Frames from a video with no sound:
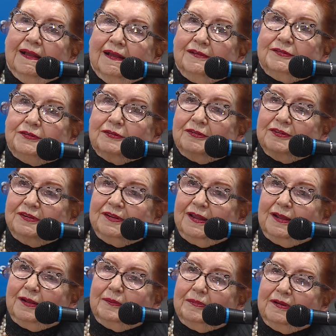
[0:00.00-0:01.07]
I took it to
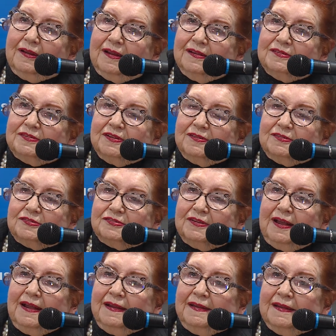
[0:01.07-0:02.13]
Albert and I said,
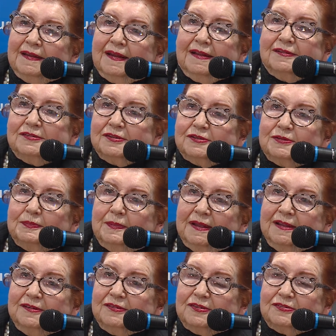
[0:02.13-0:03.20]
sign it, I just
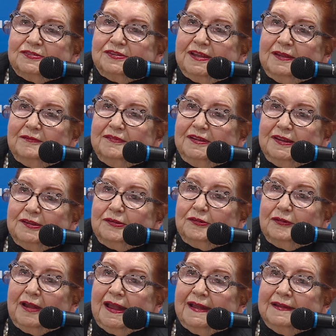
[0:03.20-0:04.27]
made you
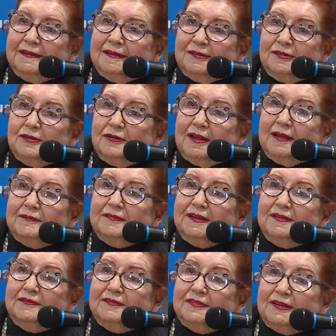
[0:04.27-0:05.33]
$70,000 and you haven't
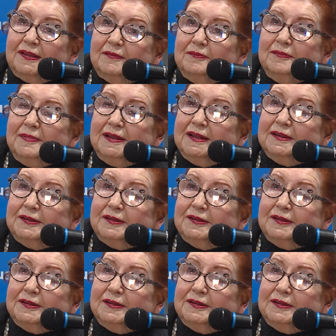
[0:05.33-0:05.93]
even given me a